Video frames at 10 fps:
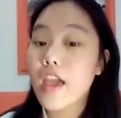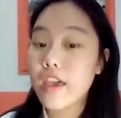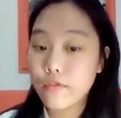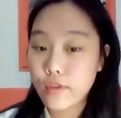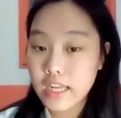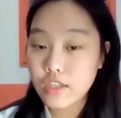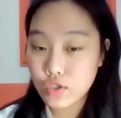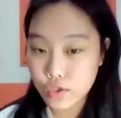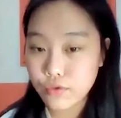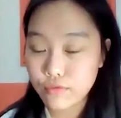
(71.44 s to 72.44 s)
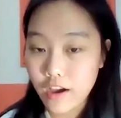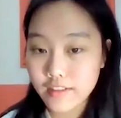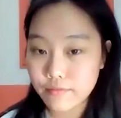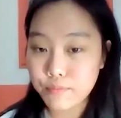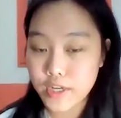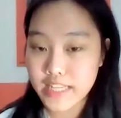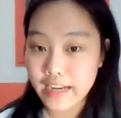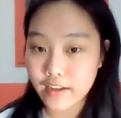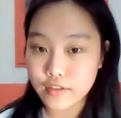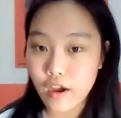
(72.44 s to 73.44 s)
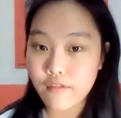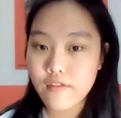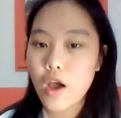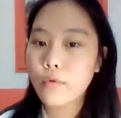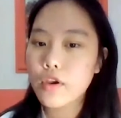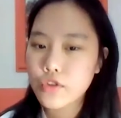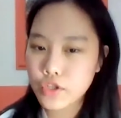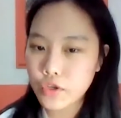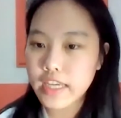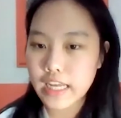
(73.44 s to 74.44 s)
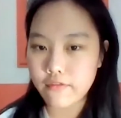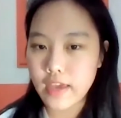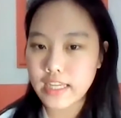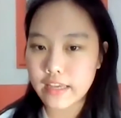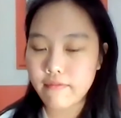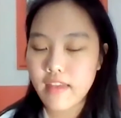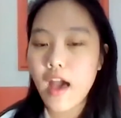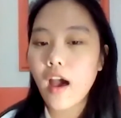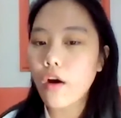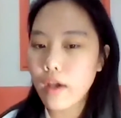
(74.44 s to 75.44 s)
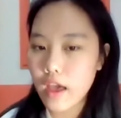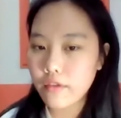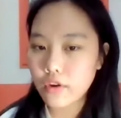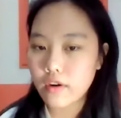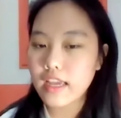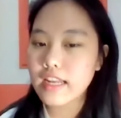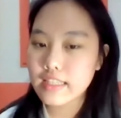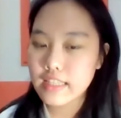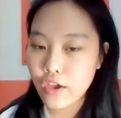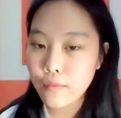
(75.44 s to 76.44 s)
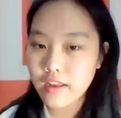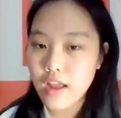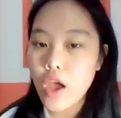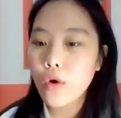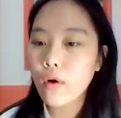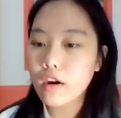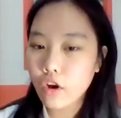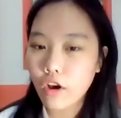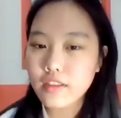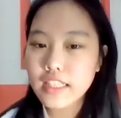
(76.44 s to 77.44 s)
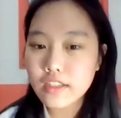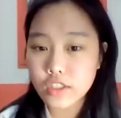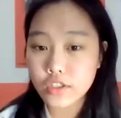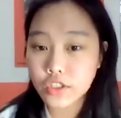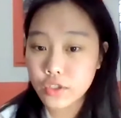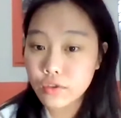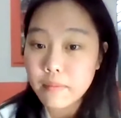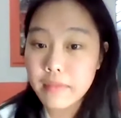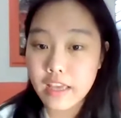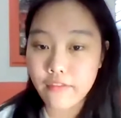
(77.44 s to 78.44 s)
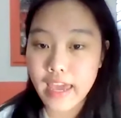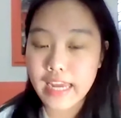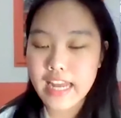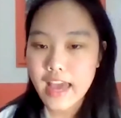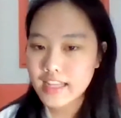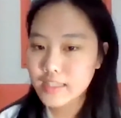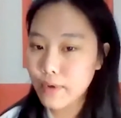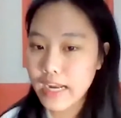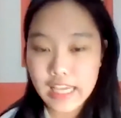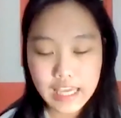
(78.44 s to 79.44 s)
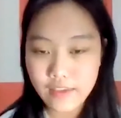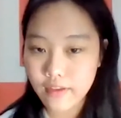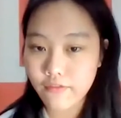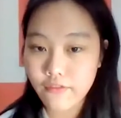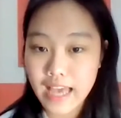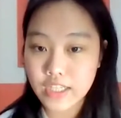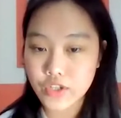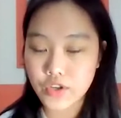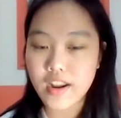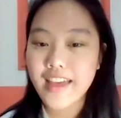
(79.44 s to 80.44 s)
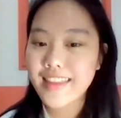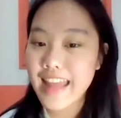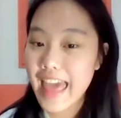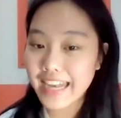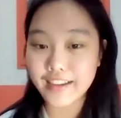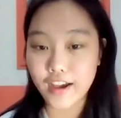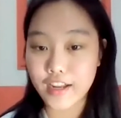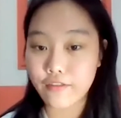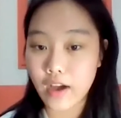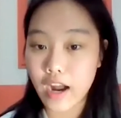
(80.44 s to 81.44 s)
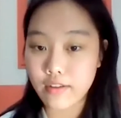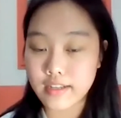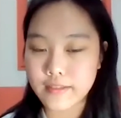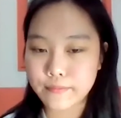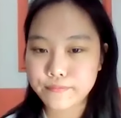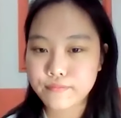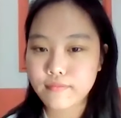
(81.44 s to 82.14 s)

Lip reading: if we do not protect ourselves, we will sure get infected. However, it is humans who are causing a tsunami of hate and spreading even faster than any kind of virus.